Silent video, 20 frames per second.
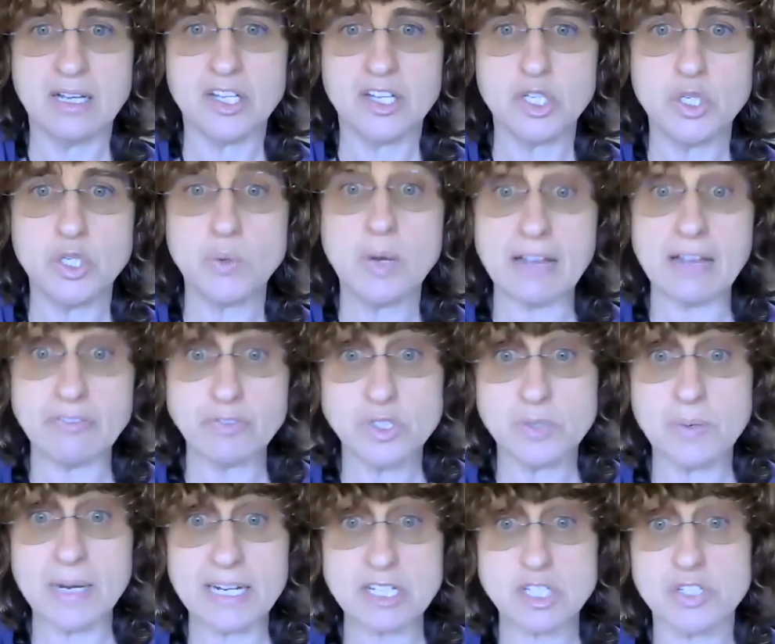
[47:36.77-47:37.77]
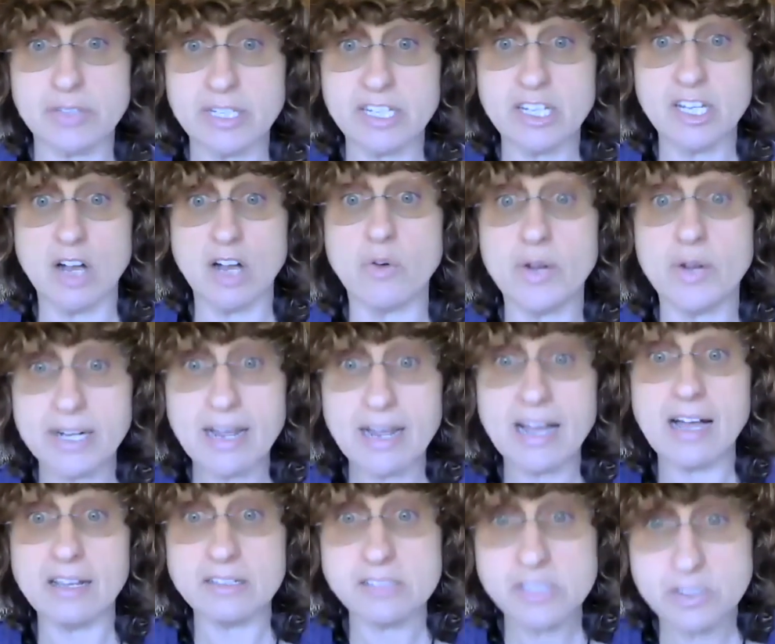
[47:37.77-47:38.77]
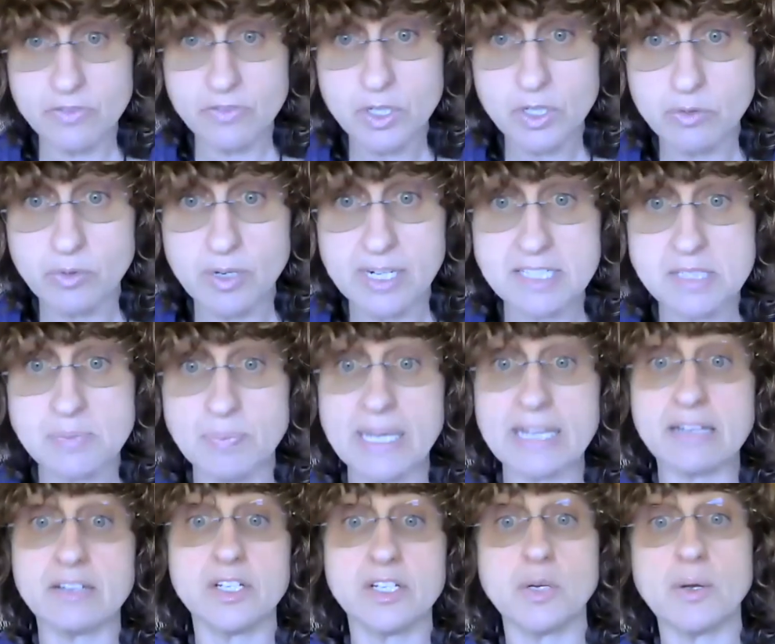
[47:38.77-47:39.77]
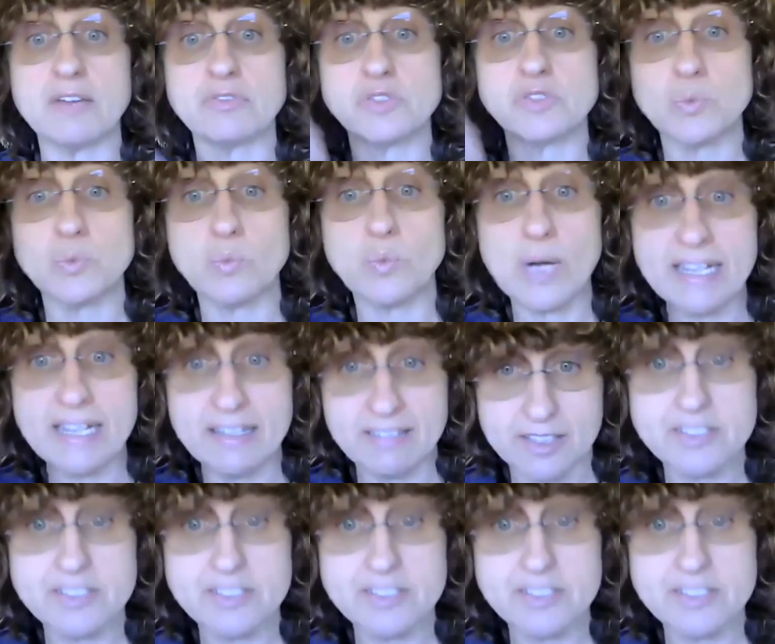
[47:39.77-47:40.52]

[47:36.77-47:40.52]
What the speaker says: you have to actually go and ask for your rights back, and you have to wait.